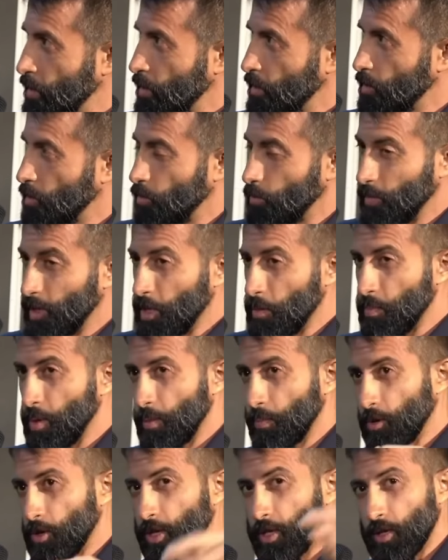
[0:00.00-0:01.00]
You know, many
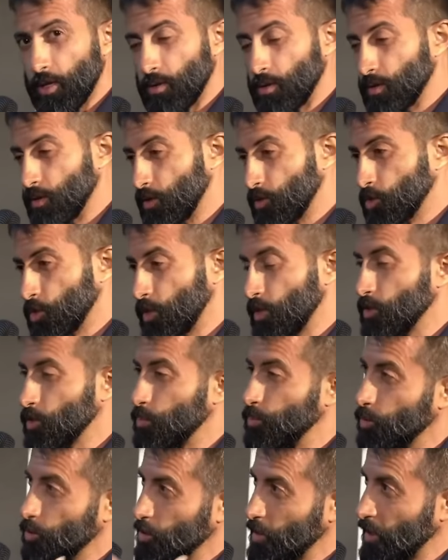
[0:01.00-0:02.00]
people here on the streets
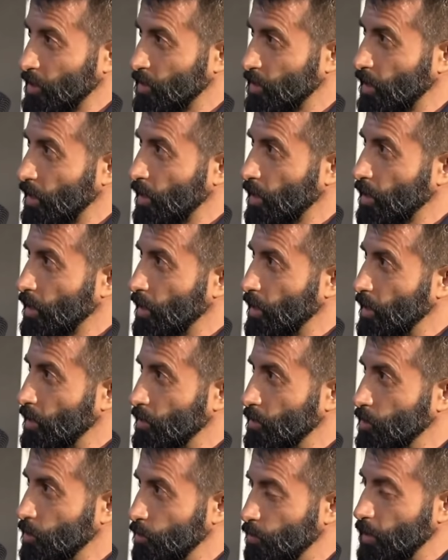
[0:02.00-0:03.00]
protesting
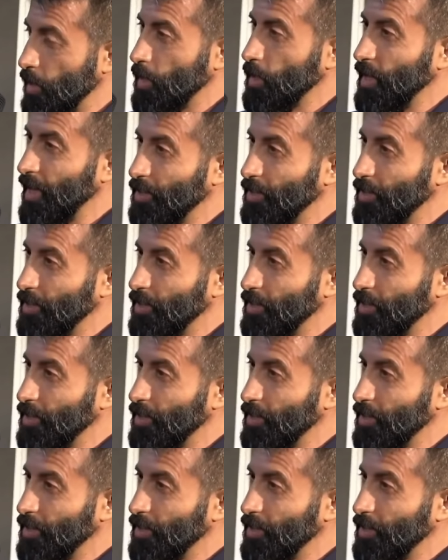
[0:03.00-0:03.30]
and speak,